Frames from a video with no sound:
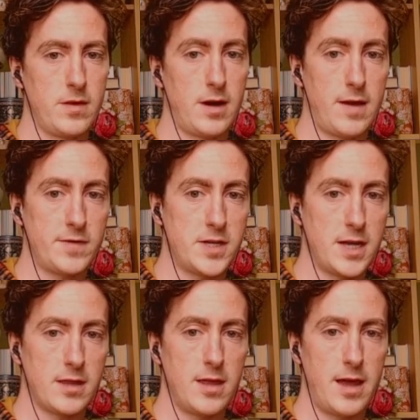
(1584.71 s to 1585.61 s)
Have to
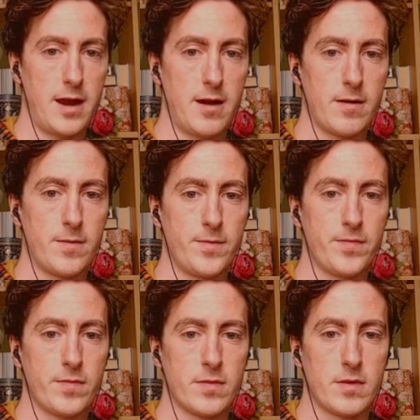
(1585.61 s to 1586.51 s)
take there.
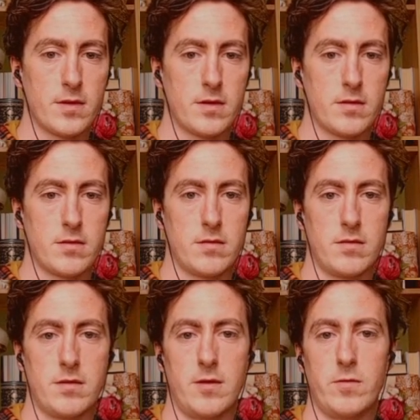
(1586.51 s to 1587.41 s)

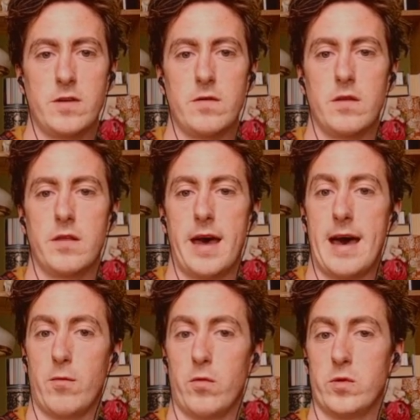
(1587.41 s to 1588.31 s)
Then we do
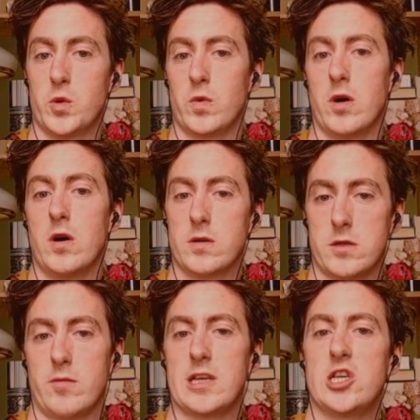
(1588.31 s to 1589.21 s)
that, which would
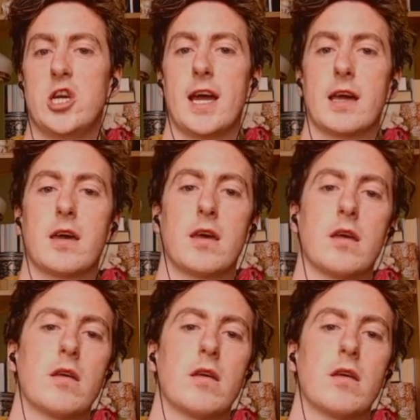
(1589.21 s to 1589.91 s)
also be check.